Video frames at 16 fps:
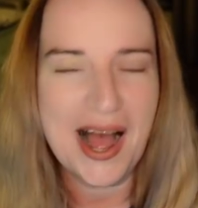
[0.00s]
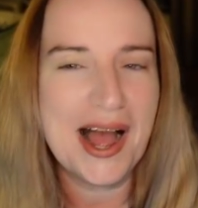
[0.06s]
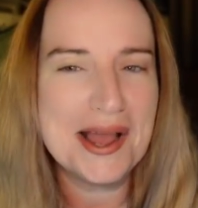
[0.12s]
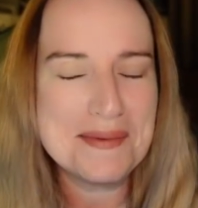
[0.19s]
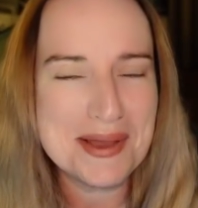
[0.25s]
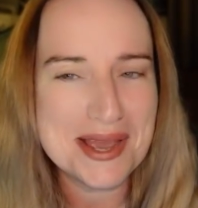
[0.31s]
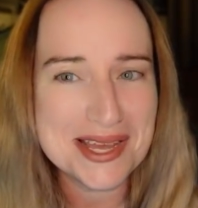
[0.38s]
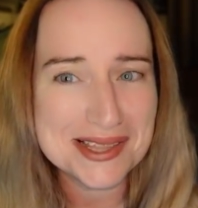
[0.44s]

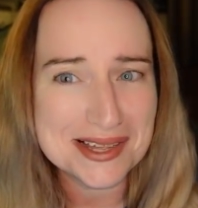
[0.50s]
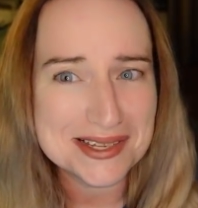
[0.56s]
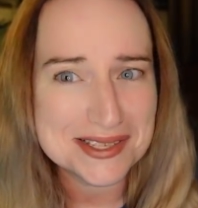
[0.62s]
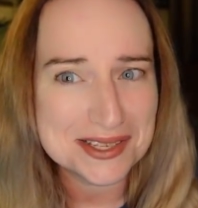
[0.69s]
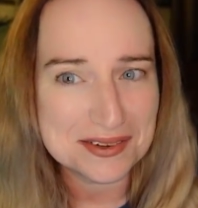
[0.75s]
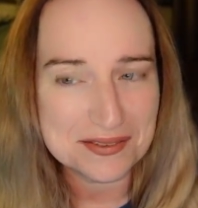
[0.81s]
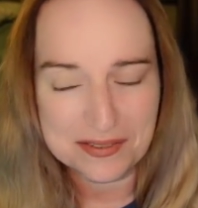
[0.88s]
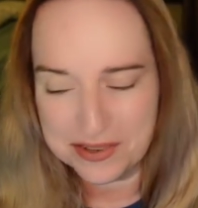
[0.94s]
I paid
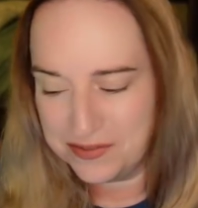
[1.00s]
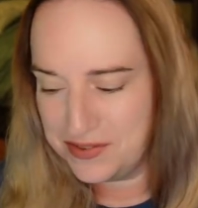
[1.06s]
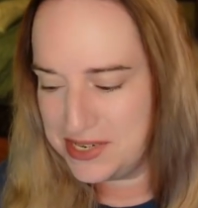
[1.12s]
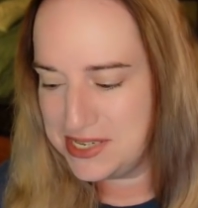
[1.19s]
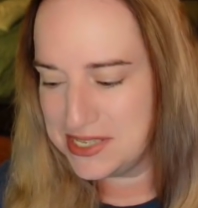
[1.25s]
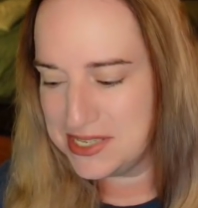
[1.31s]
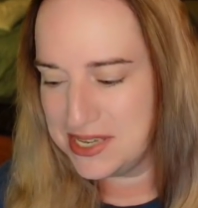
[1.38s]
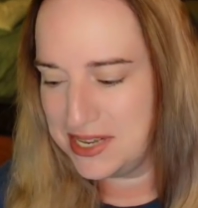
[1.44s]
less than
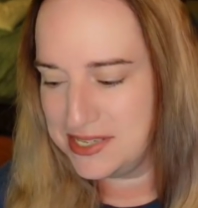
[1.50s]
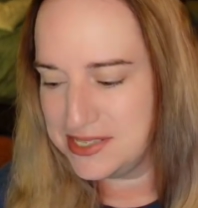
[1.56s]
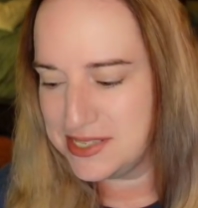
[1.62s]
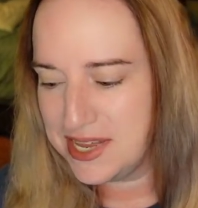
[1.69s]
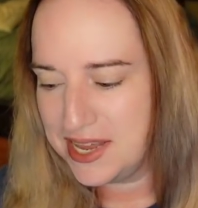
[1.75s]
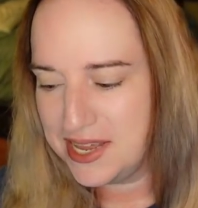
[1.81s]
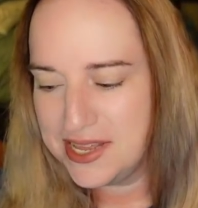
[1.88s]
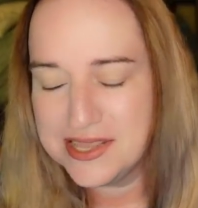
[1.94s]
fifty
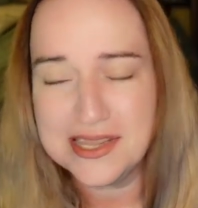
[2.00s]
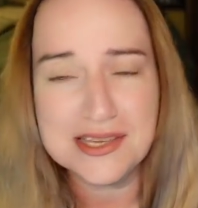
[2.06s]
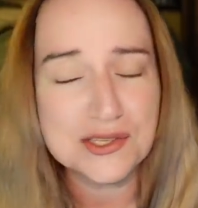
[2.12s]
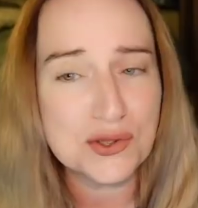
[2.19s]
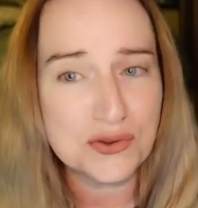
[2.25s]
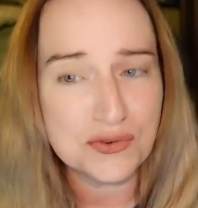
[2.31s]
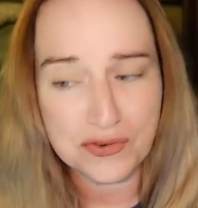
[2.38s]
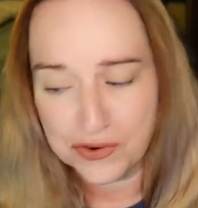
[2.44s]
cents. They
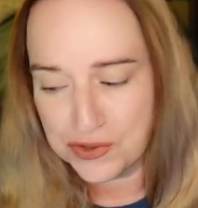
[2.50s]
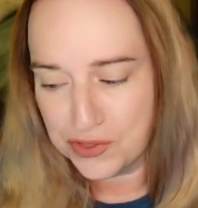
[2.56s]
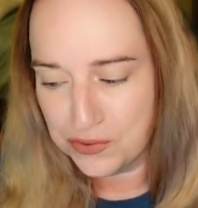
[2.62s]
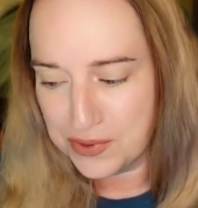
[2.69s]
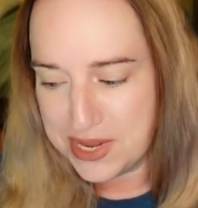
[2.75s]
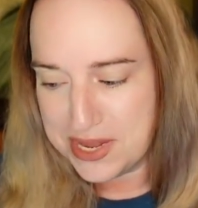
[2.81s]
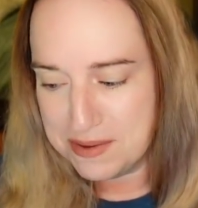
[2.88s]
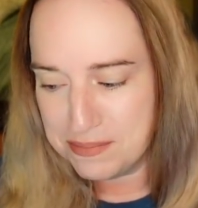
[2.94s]
sold for
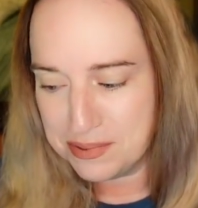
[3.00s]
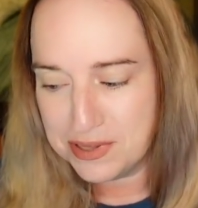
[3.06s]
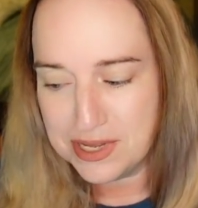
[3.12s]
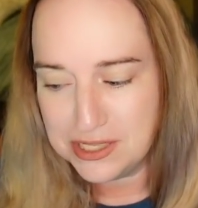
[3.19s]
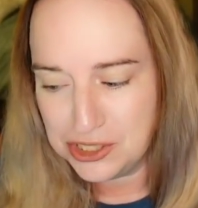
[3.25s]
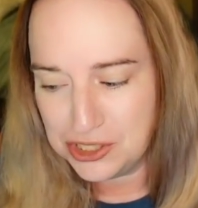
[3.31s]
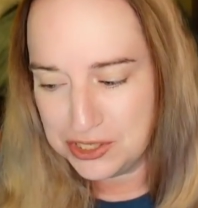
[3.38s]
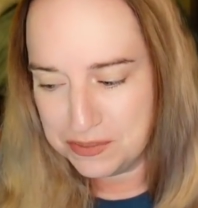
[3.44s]
three
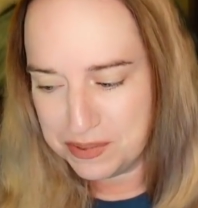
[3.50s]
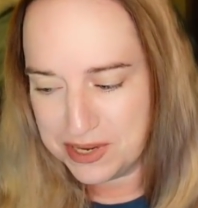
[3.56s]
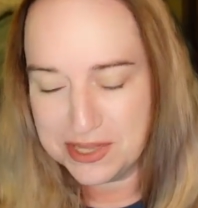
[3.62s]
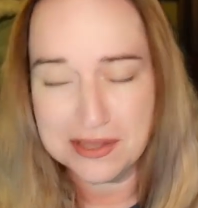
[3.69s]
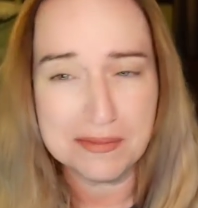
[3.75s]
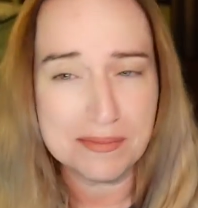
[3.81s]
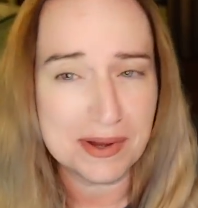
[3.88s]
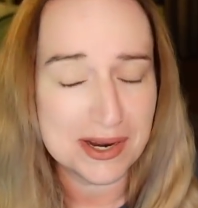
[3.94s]
plus
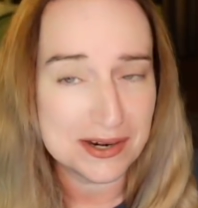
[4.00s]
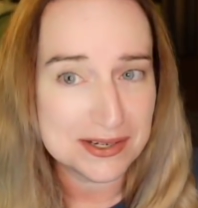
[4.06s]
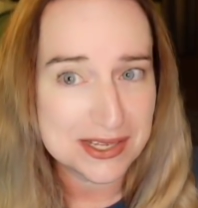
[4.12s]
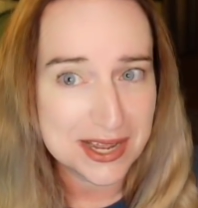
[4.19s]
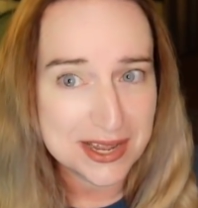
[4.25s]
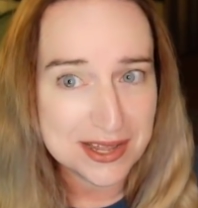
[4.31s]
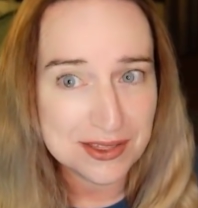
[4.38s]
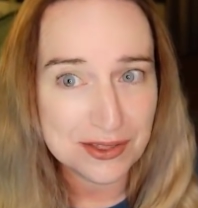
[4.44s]
shipping. The
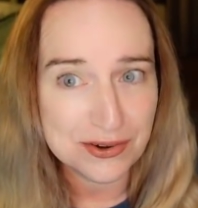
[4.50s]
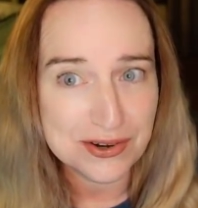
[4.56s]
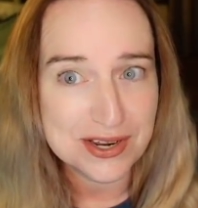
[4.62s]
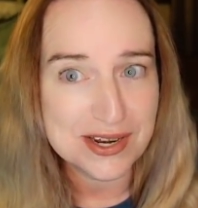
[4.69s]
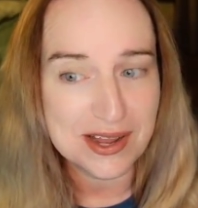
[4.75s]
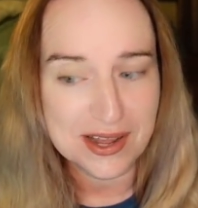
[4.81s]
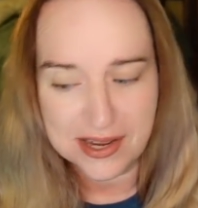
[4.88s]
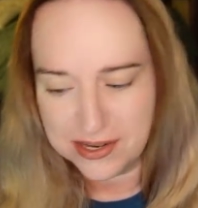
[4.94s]
buyer's eight
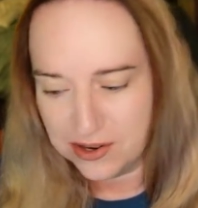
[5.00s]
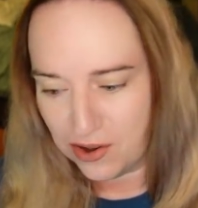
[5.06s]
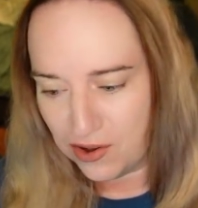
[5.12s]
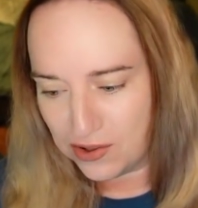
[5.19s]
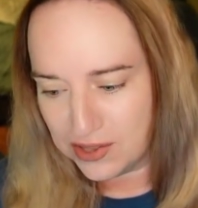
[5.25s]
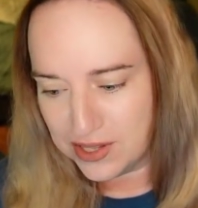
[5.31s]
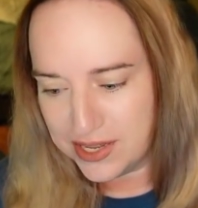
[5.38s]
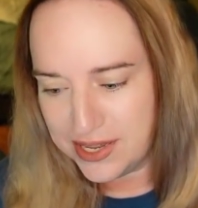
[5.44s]
thirty-nine
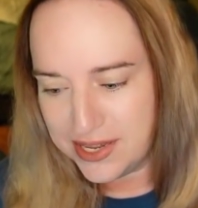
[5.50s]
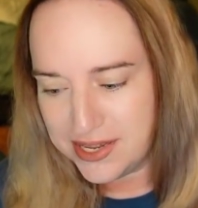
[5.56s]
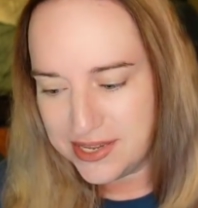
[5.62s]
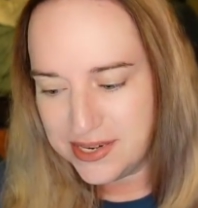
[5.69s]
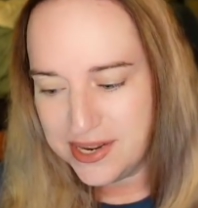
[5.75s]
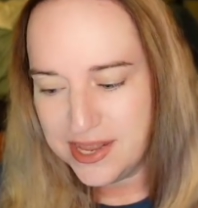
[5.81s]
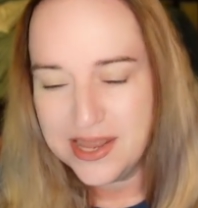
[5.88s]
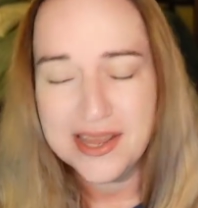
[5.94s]
all
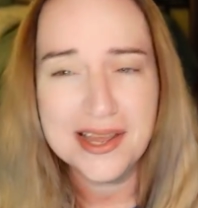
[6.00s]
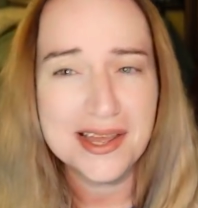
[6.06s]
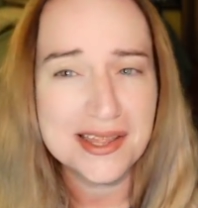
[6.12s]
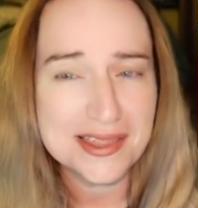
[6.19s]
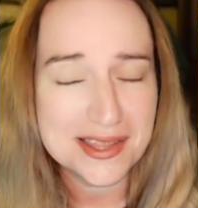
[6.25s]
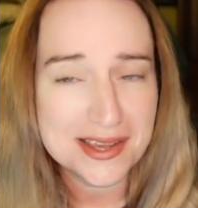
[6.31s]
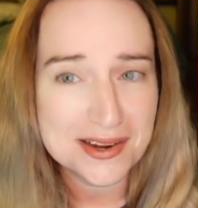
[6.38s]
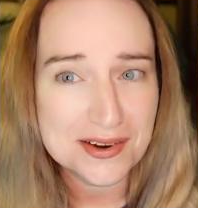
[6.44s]
in,
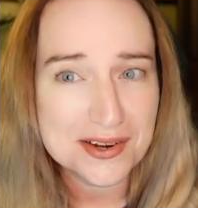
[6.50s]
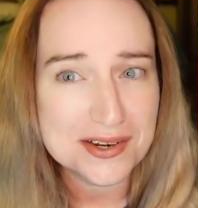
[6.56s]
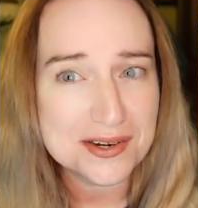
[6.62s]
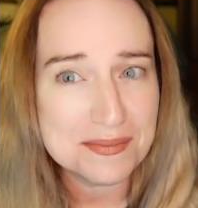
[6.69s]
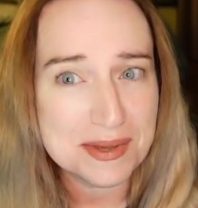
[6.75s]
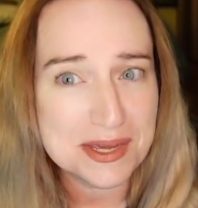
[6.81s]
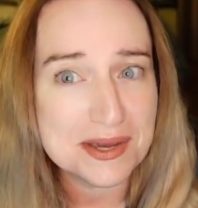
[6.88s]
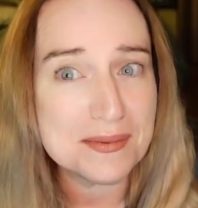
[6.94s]
and they are
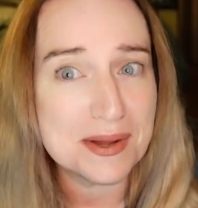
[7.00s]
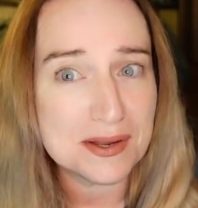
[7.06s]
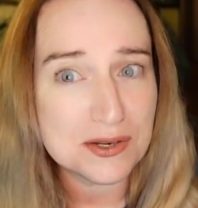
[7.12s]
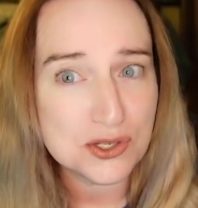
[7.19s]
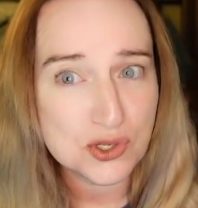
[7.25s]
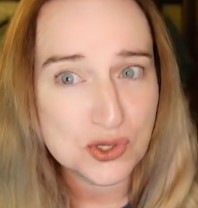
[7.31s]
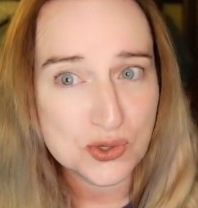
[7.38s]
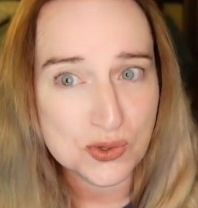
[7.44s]
gonna be about
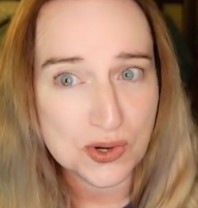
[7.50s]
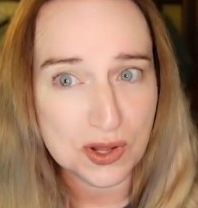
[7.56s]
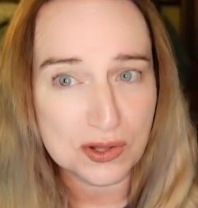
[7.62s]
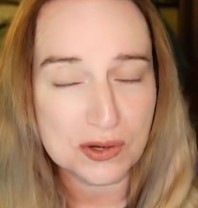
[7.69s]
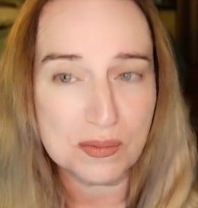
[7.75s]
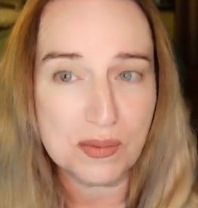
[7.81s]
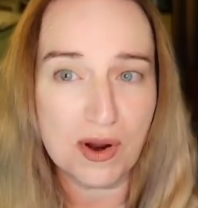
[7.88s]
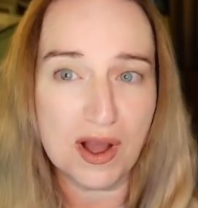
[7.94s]
a two
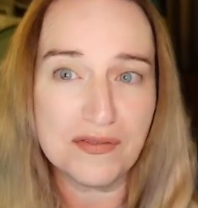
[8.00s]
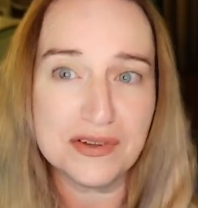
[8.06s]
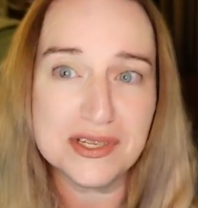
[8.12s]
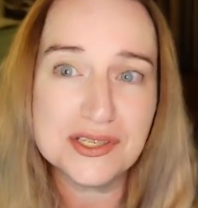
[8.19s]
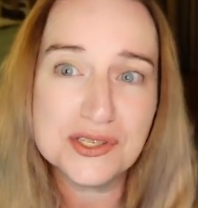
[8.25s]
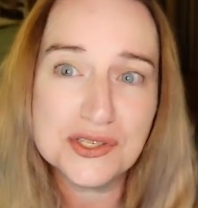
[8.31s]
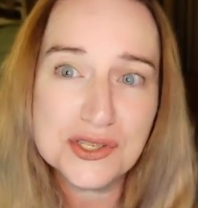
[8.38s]
dollar profit.